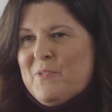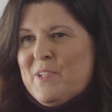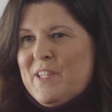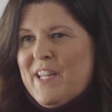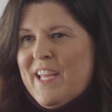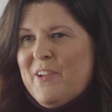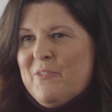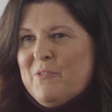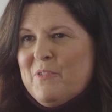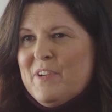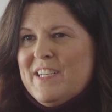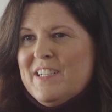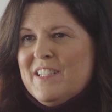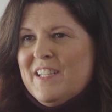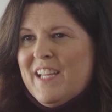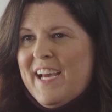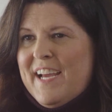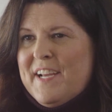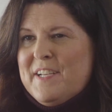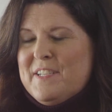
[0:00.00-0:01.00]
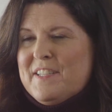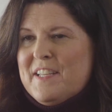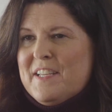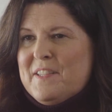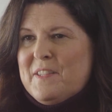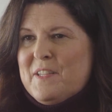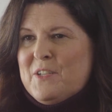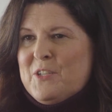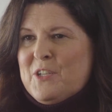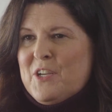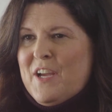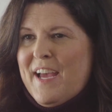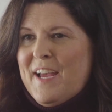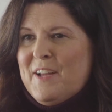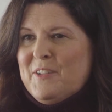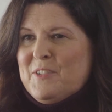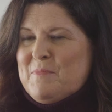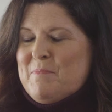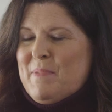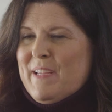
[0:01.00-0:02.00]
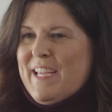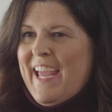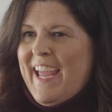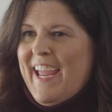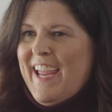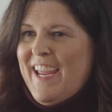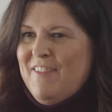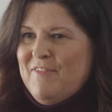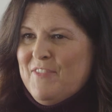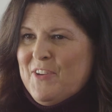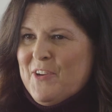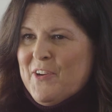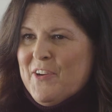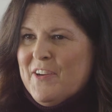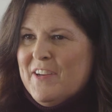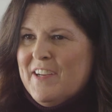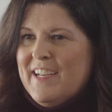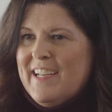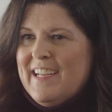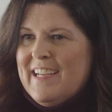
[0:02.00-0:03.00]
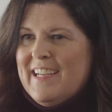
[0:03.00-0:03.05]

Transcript: when they realize that the child's behavior